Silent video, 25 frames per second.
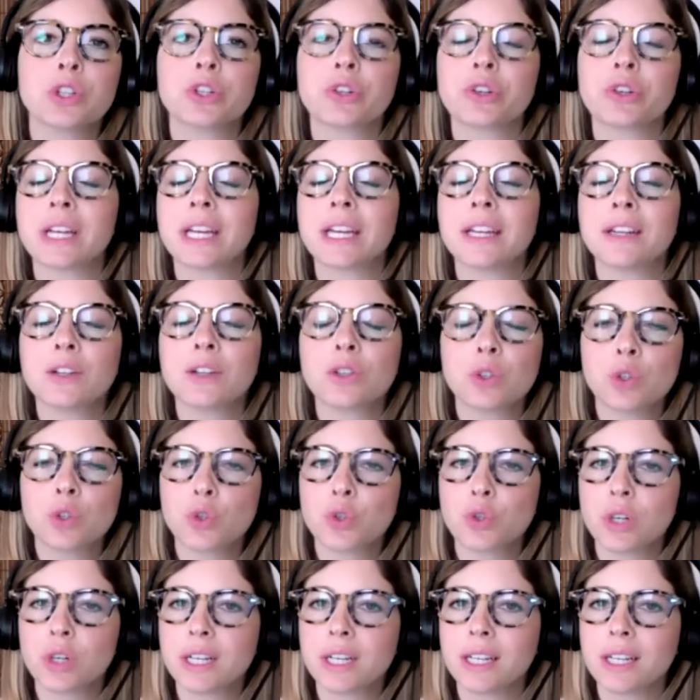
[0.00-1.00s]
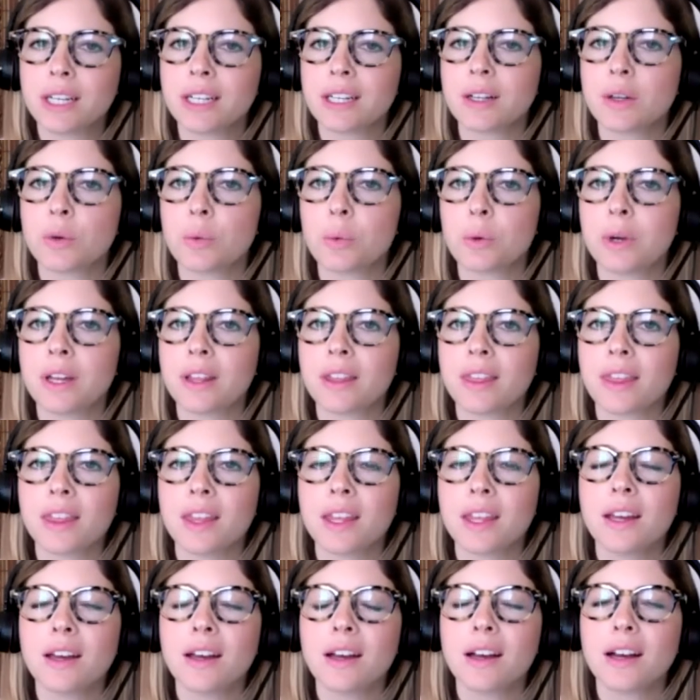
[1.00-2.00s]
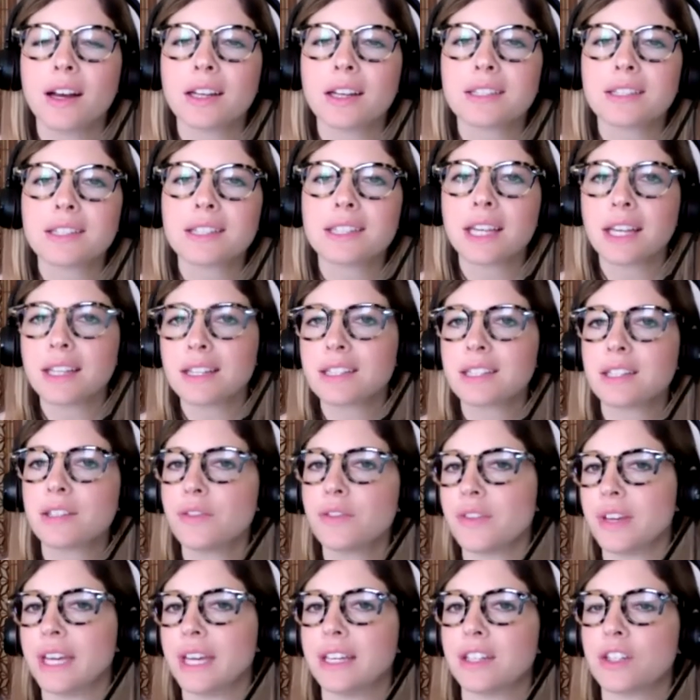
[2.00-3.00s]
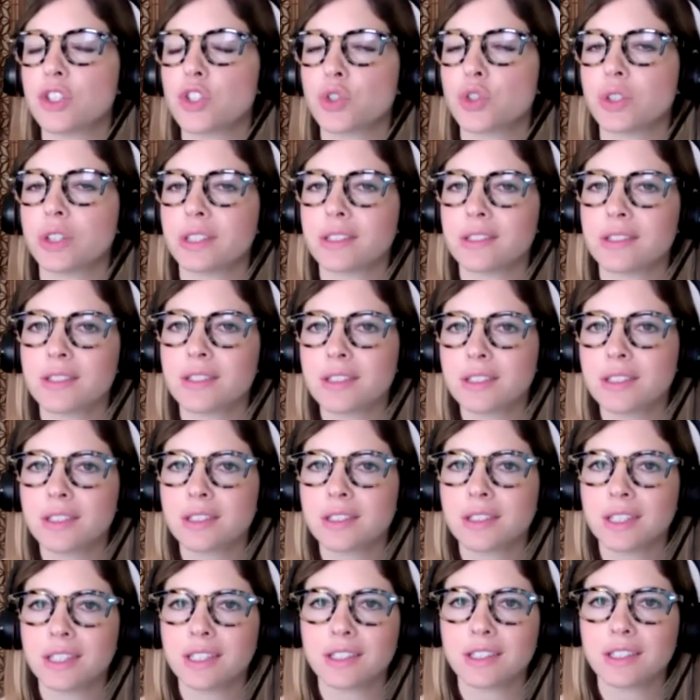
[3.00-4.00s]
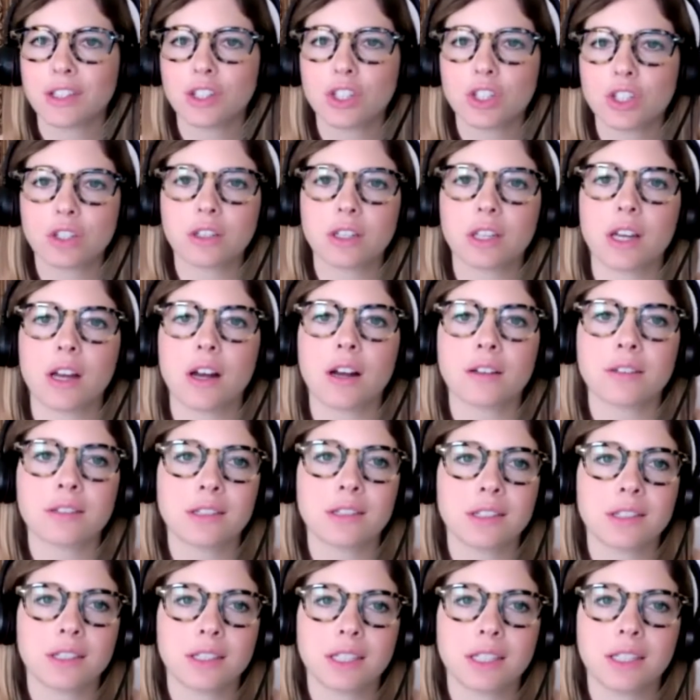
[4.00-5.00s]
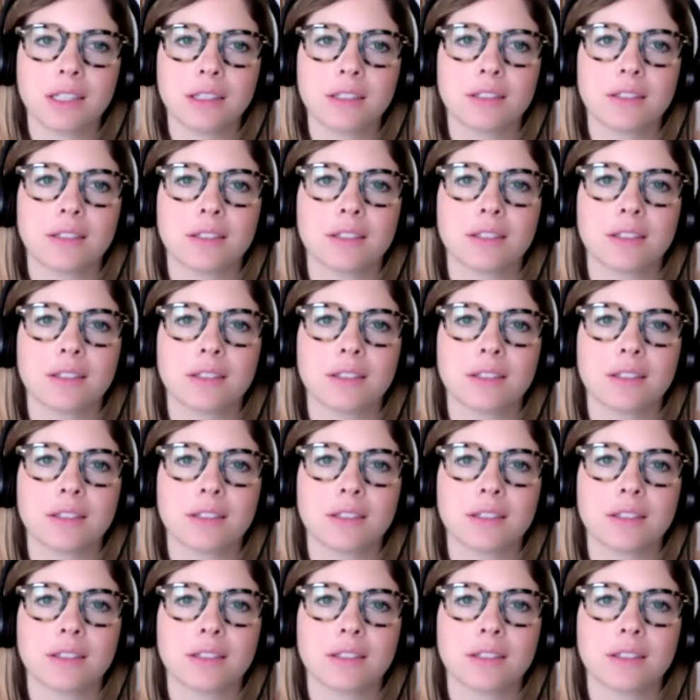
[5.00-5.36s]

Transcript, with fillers: your inner critic with a sense of interest and curiosity.